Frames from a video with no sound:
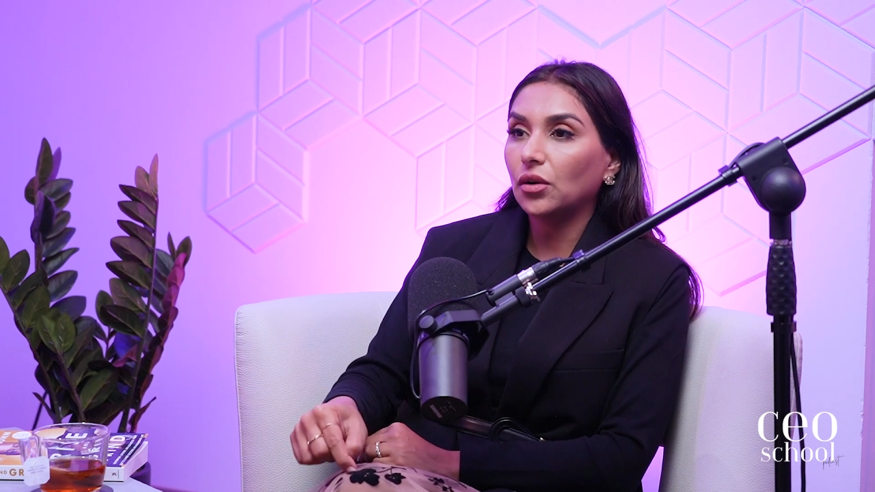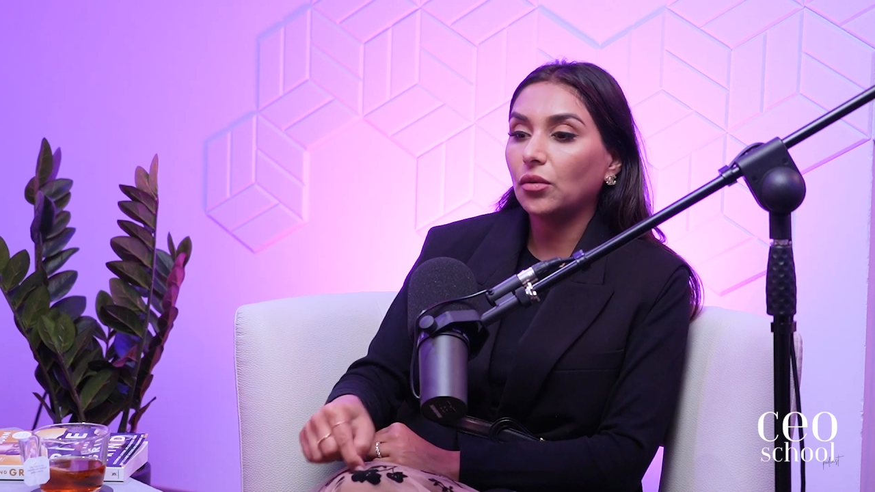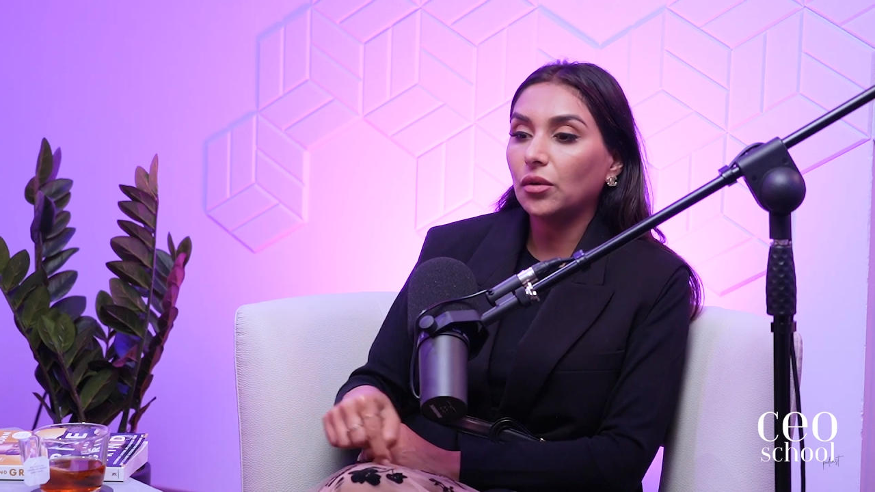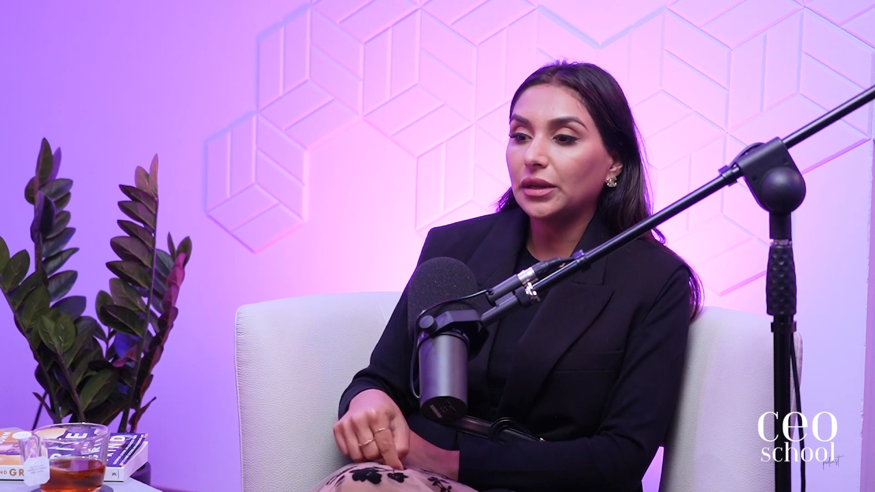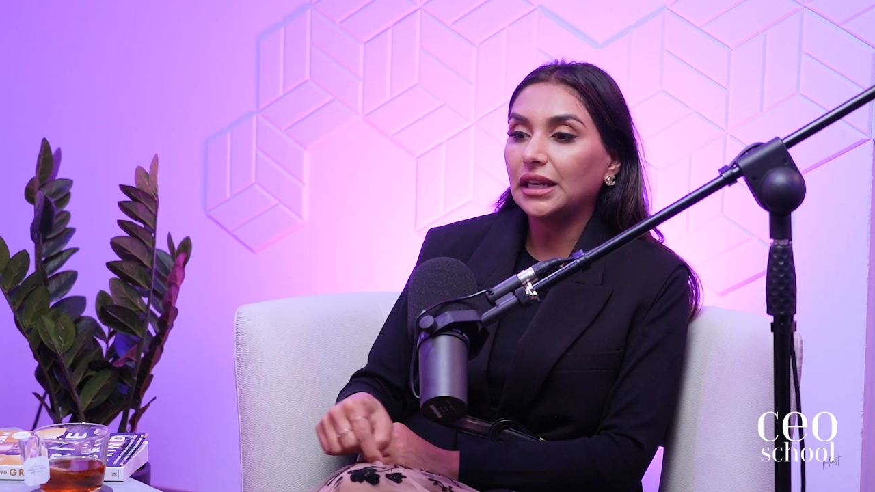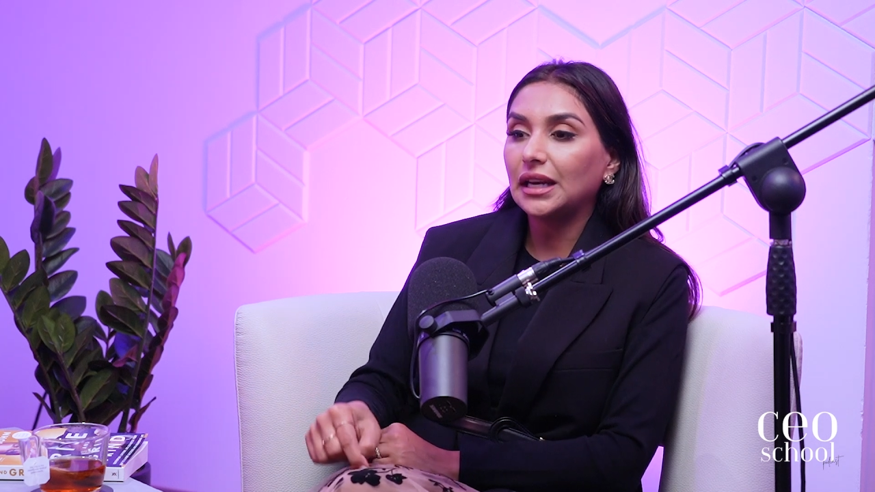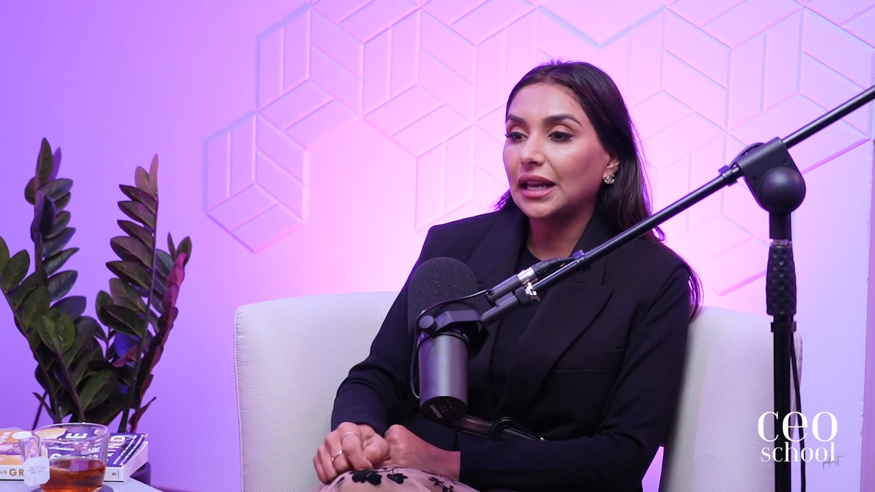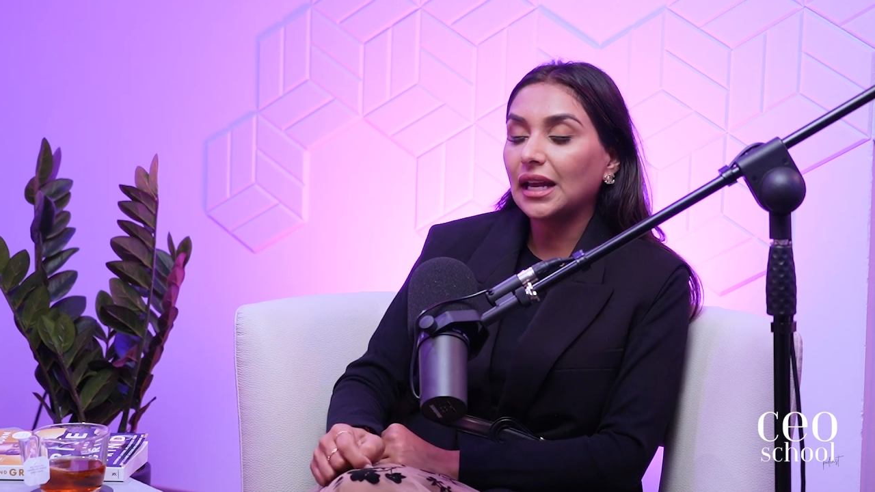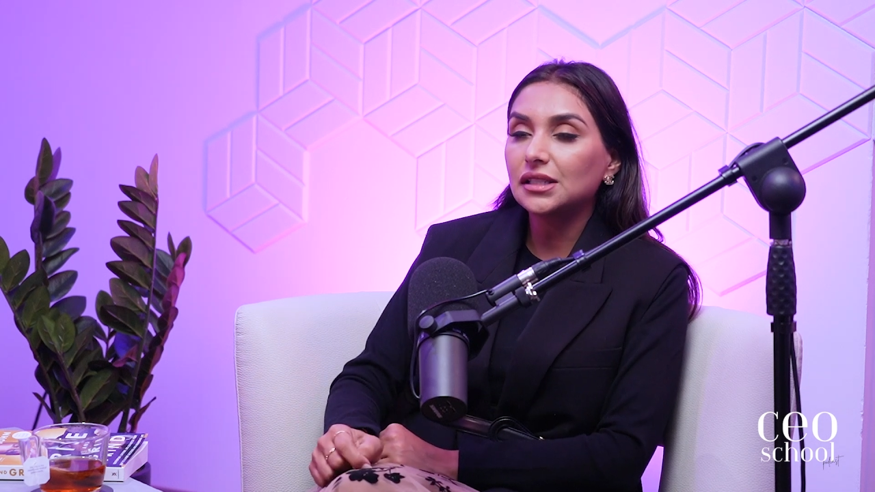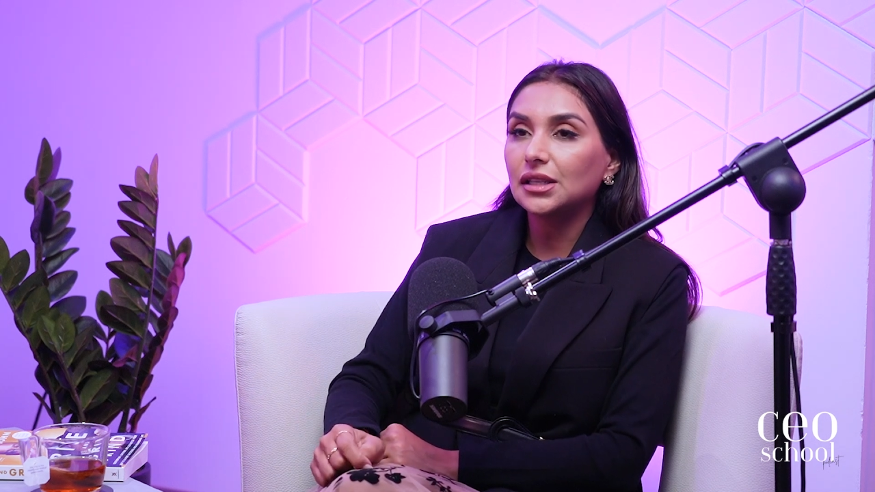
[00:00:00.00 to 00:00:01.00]
what we needed to
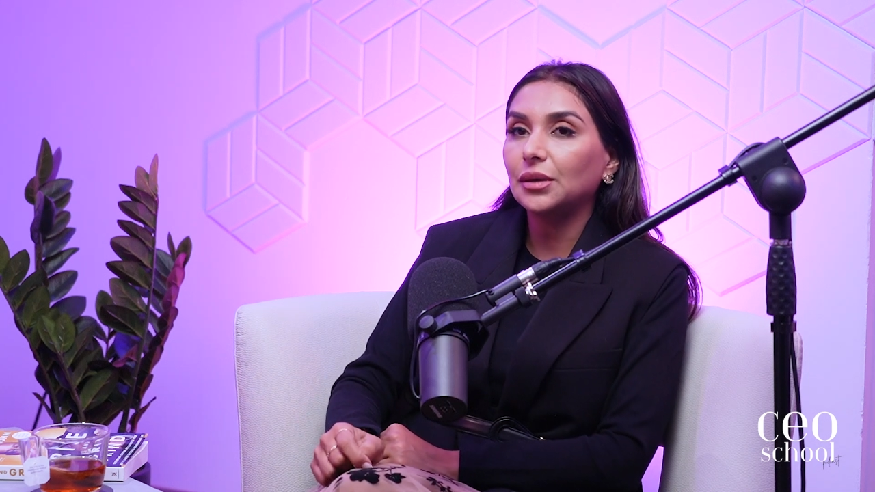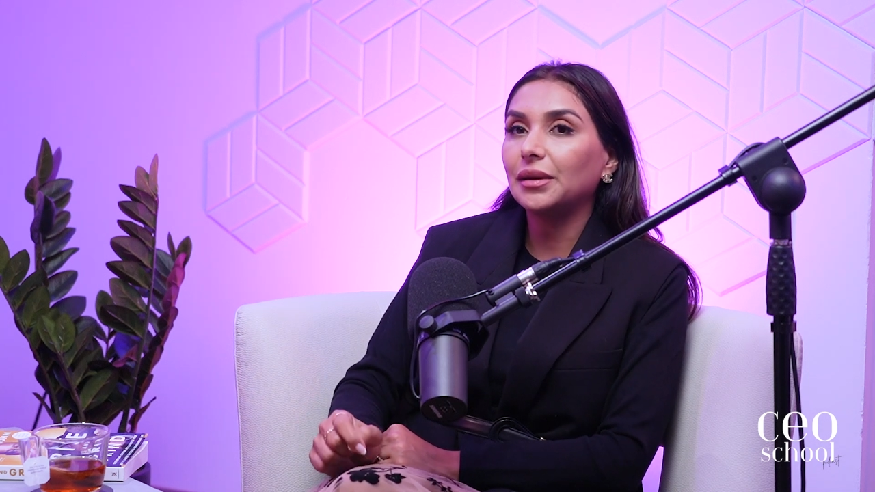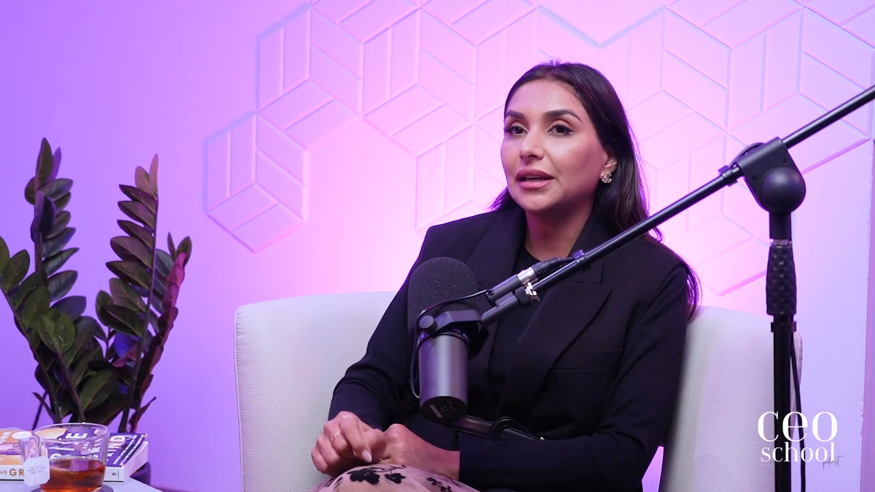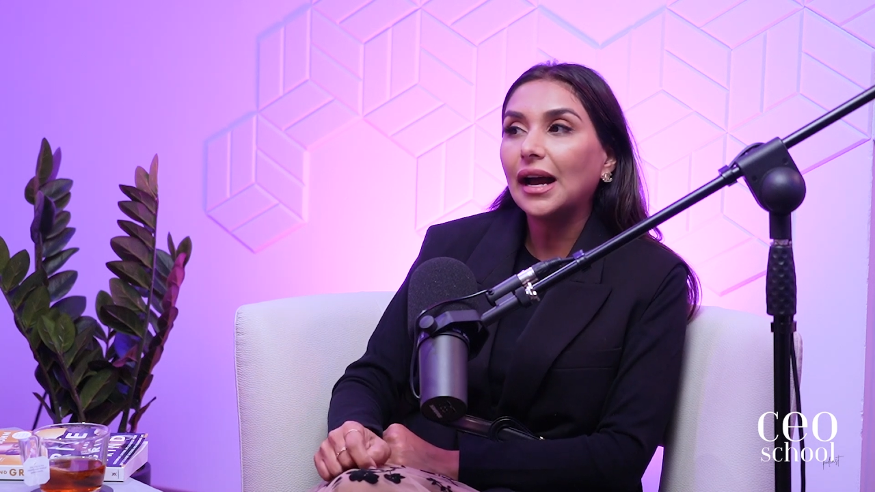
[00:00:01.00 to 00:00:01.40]
get to, but